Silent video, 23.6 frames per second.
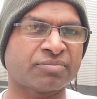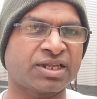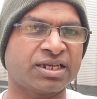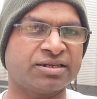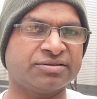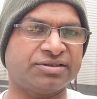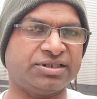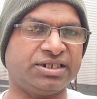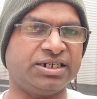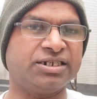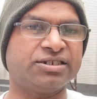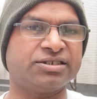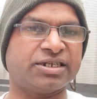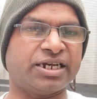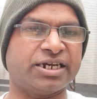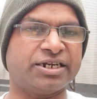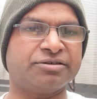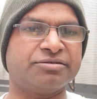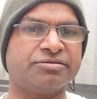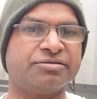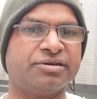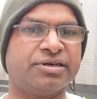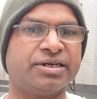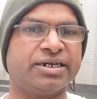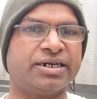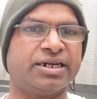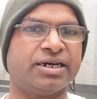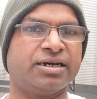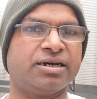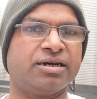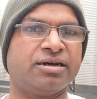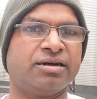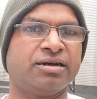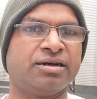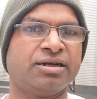seeds I do in
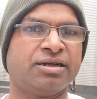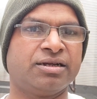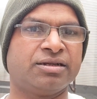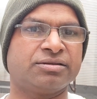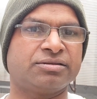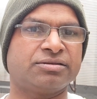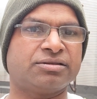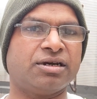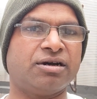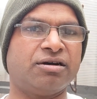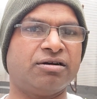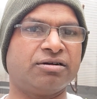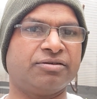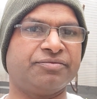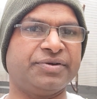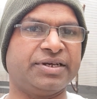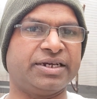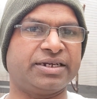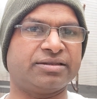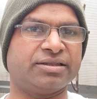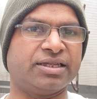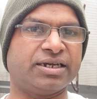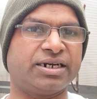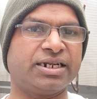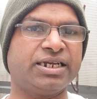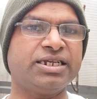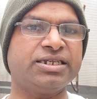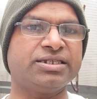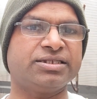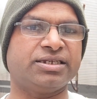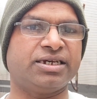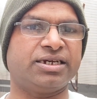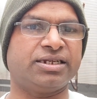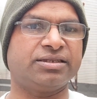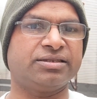a third week. The
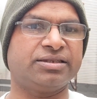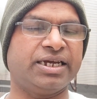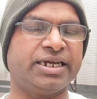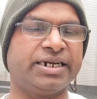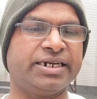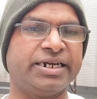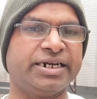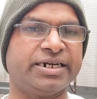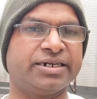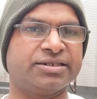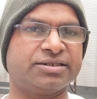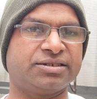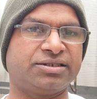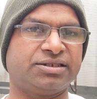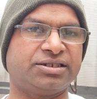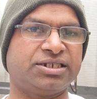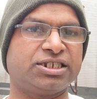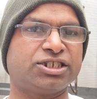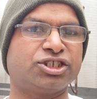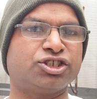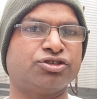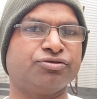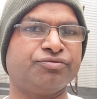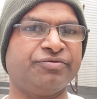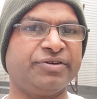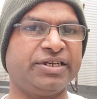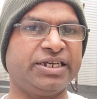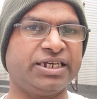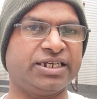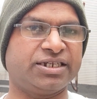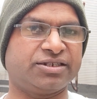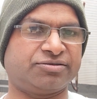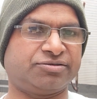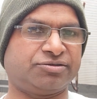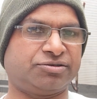reason, they need 6
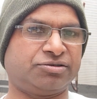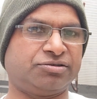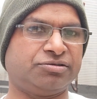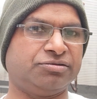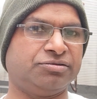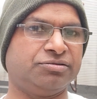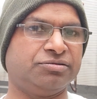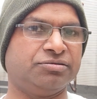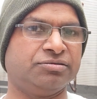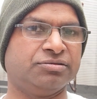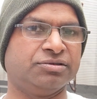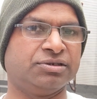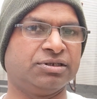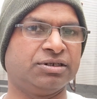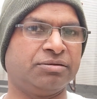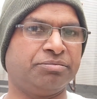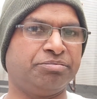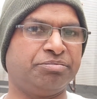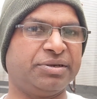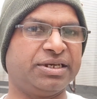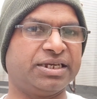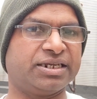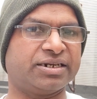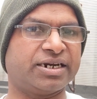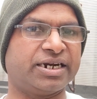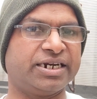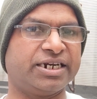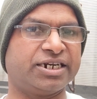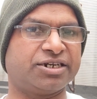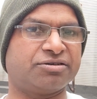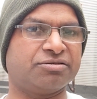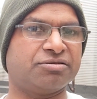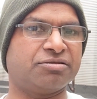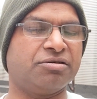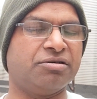weeks to be
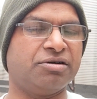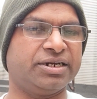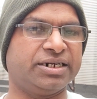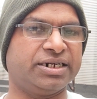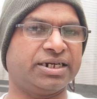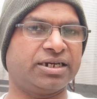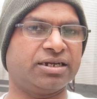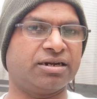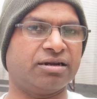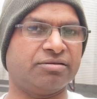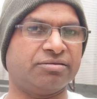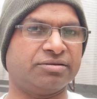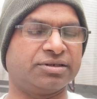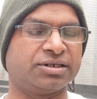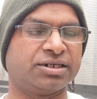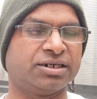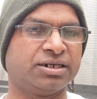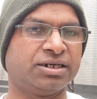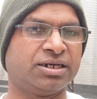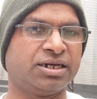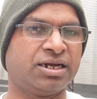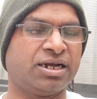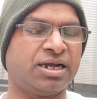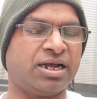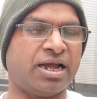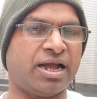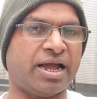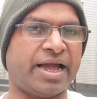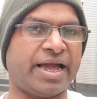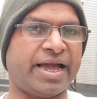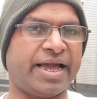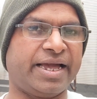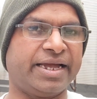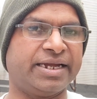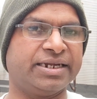ready to go in the ground,
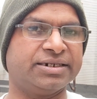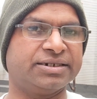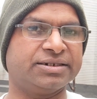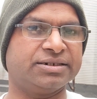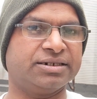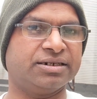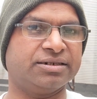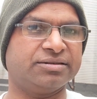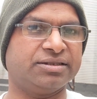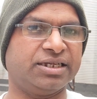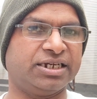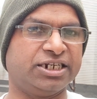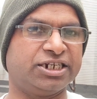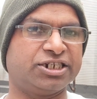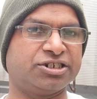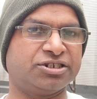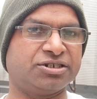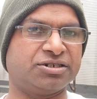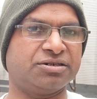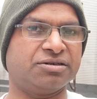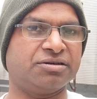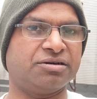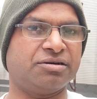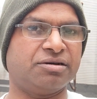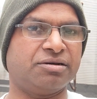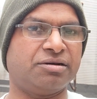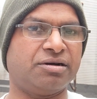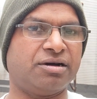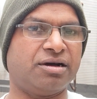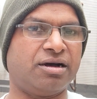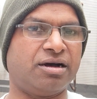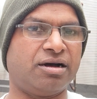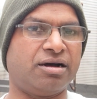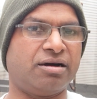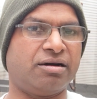and they need to grow
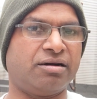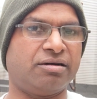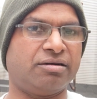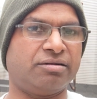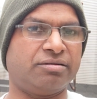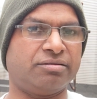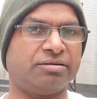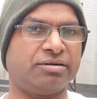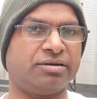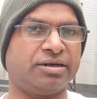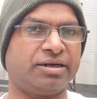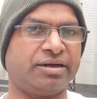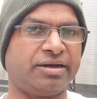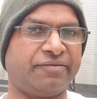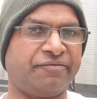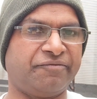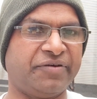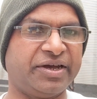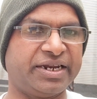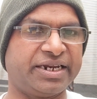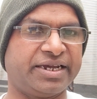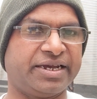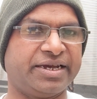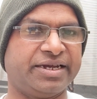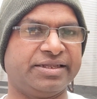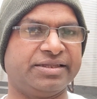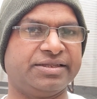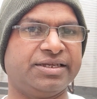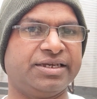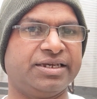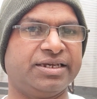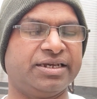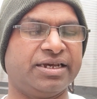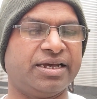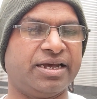very
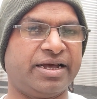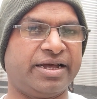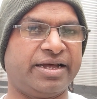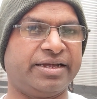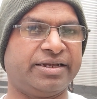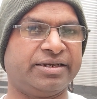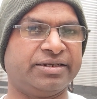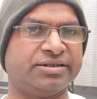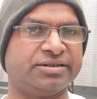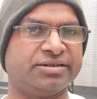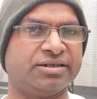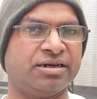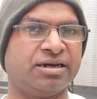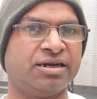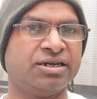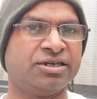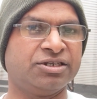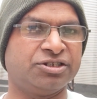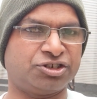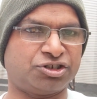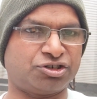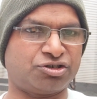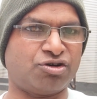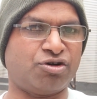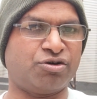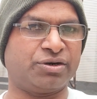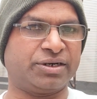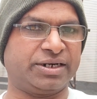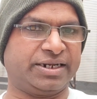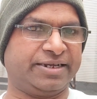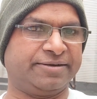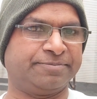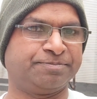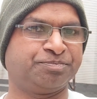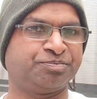healthy and
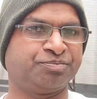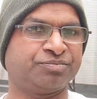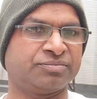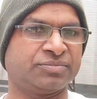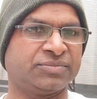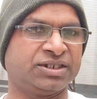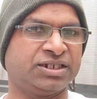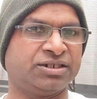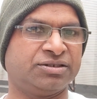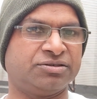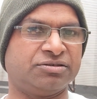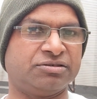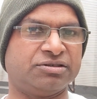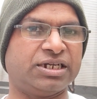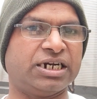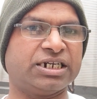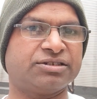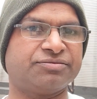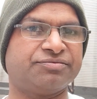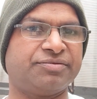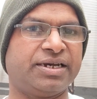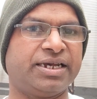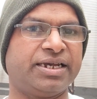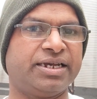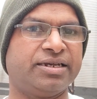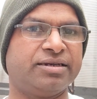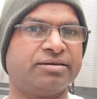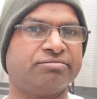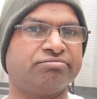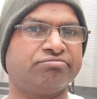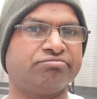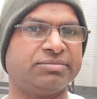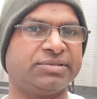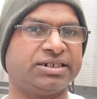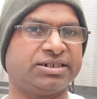strongly. So that's why
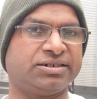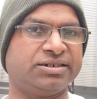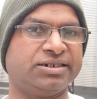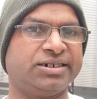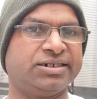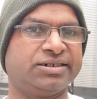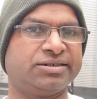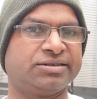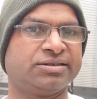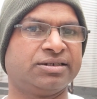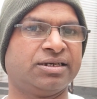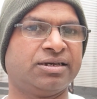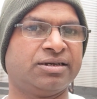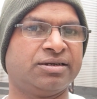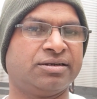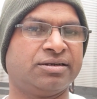it needs